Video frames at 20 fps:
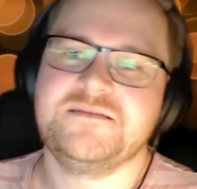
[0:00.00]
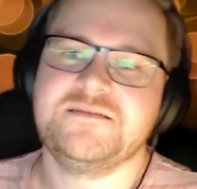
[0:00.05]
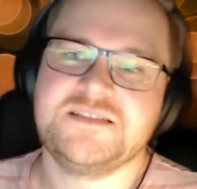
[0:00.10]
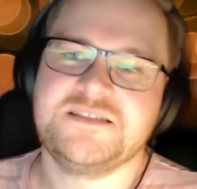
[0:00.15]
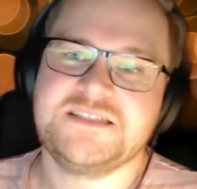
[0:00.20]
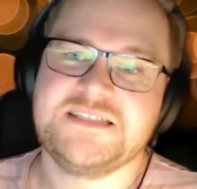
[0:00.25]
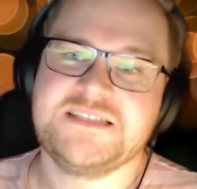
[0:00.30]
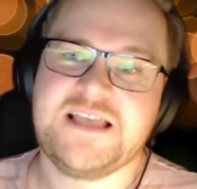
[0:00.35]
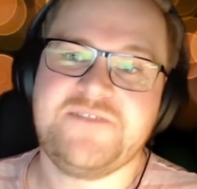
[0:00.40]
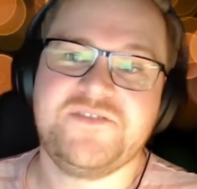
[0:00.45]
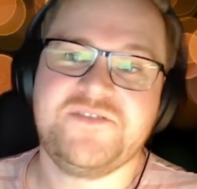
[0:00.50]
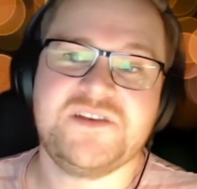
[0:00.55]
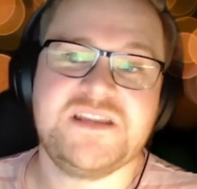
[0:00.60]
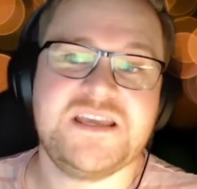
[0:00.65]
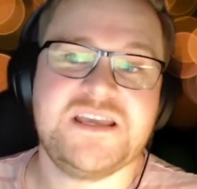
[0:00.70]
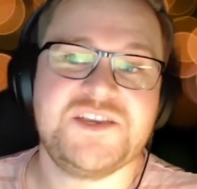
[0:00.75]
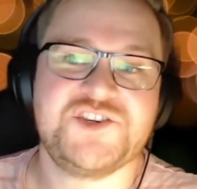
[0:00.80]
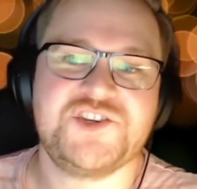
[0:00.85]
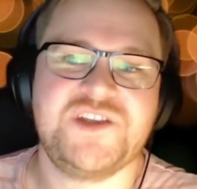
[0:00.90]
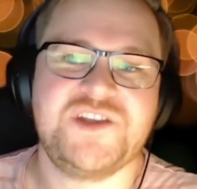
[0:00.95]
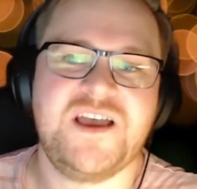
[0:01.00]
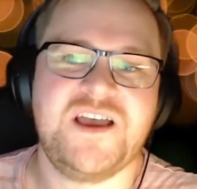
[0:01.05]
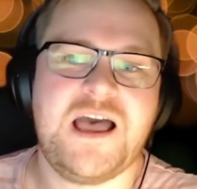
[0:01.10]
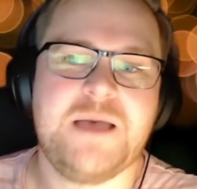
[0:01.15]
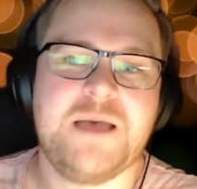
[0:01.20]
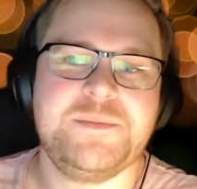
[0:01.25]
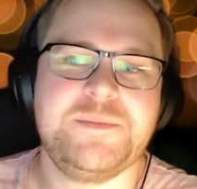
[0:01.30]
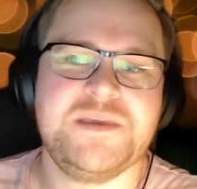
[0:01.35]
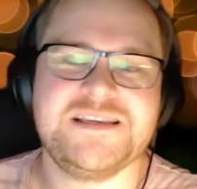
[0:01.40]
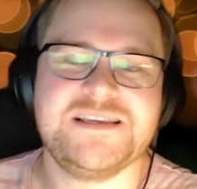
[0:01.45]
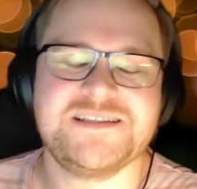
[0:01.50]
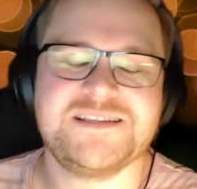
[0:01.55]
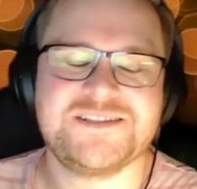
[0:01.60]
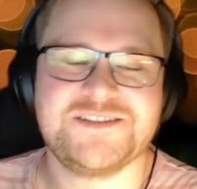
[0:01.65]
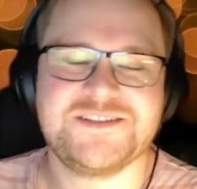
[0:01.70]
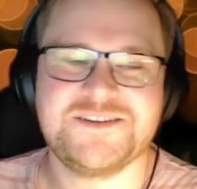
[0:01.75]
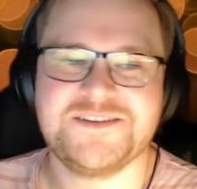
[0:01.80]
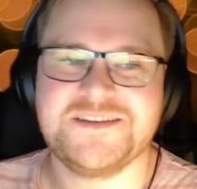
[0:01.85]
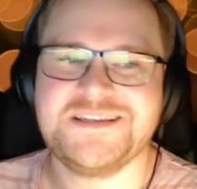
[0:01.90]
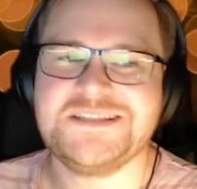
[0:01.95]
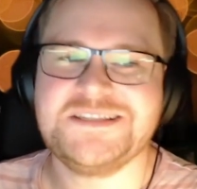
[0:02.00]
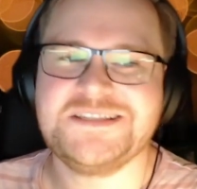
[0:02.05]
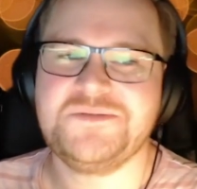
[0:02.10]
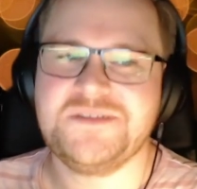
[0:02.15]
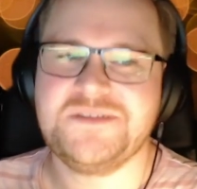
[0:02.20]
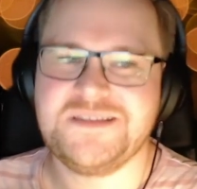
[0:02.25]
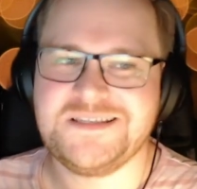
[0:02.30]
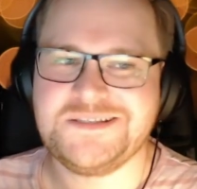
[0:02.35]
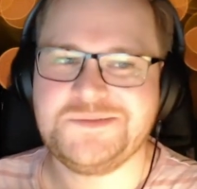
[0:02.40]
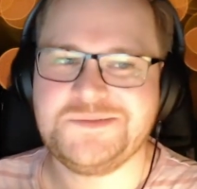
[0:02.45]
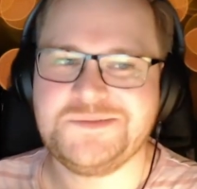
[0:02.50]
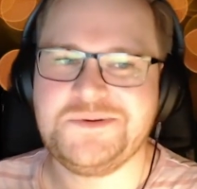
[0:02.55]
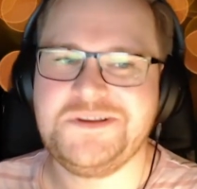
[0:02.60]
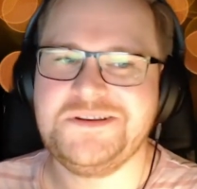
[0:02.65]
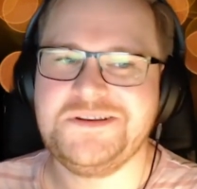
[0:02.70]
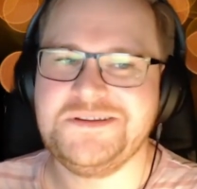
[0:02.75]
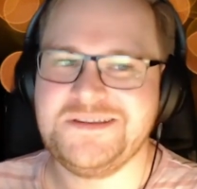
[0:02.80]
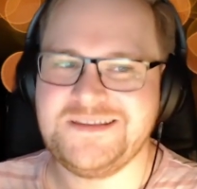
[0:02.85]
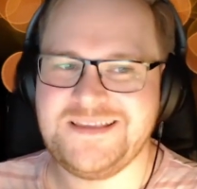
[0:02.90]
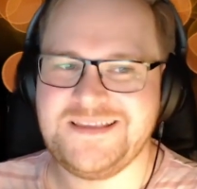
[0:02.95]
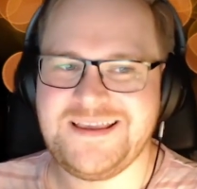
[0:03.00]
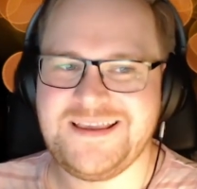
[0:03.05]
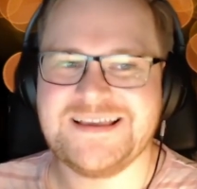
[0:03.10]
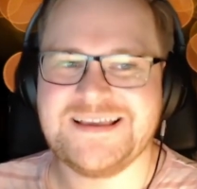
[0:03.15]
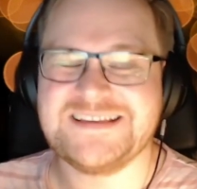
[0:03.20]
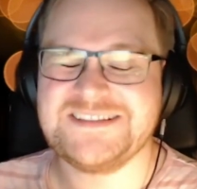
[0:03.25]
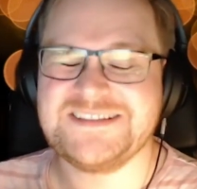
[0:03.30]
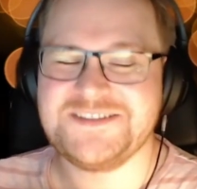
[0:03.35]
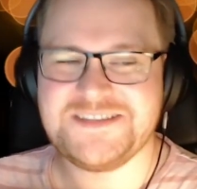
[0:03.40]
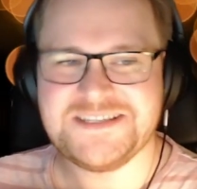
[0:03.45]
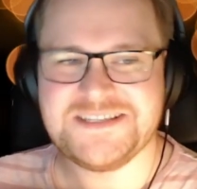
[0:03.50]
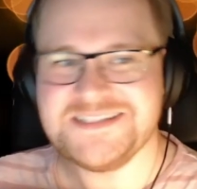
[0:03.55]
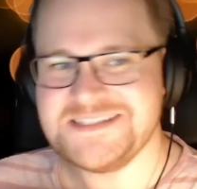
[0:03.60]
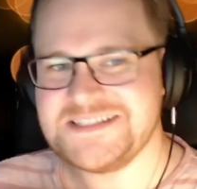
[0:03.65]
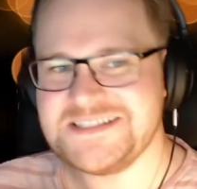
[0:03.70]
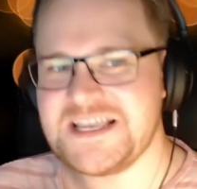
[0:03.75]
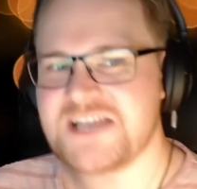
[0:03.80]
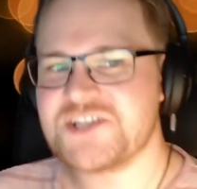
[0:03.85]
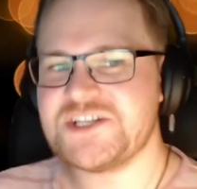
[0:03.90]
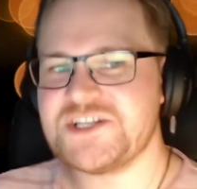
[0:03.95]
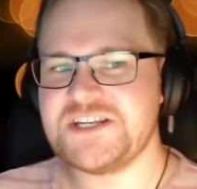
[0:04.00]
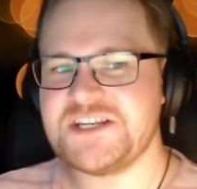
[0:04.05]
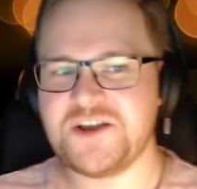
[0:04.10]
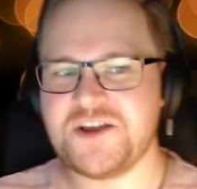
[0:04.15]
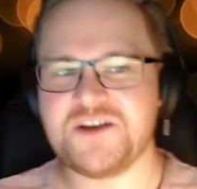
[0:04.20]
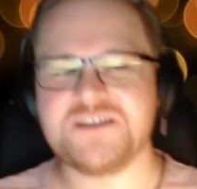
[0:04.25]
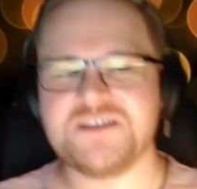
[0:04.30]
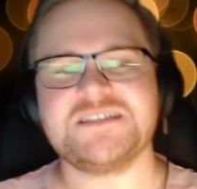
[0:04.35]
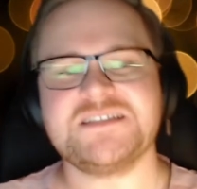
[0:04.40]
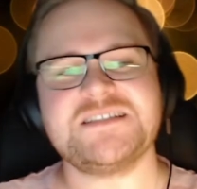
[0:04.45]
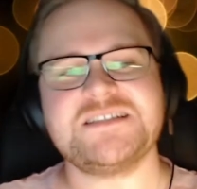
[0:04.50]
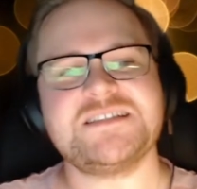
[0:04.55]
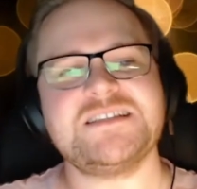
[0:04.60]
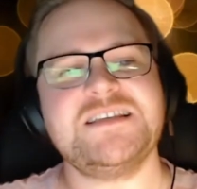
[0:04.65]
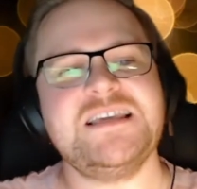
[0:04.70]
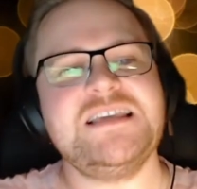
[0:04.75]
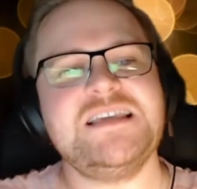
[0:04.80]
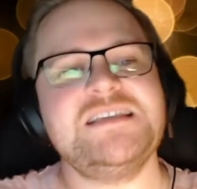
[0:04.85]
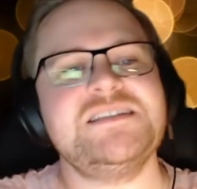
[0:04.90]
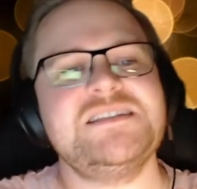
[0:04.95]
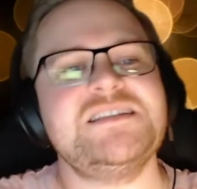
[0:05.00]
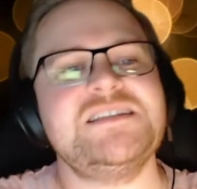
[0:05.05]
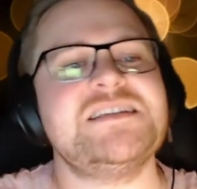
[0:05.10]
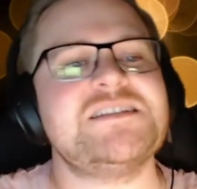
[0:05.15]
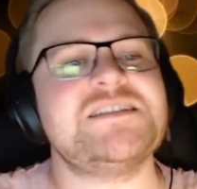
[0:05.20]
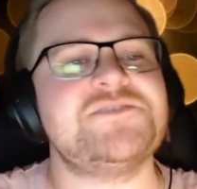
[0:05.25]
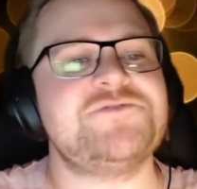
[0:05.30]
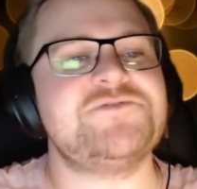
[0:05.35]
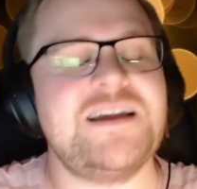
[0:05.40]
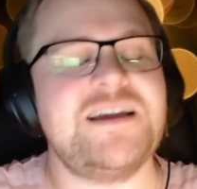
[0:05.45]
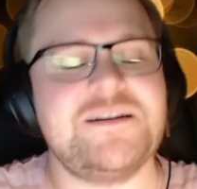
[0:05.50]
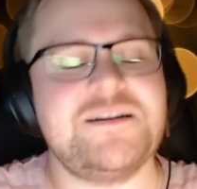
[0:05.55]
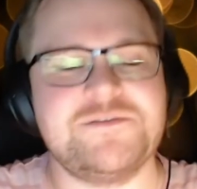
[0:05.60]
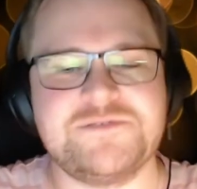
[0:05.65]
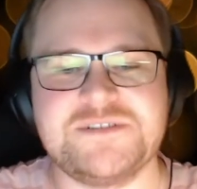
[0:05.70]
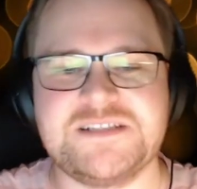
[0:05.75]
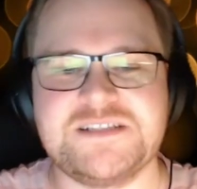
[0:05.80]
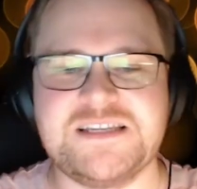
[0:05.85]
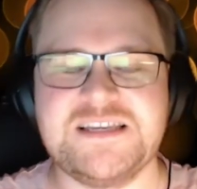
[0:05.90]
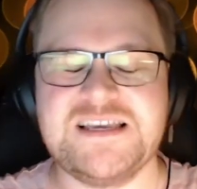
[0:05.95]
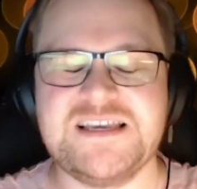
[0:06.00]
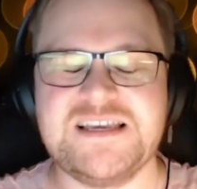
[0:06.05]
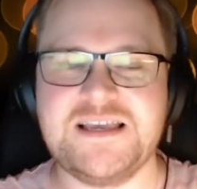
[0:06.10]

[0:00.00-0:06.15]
Seven Nation Army. So this one, yeah, so this is actually not as easy a round,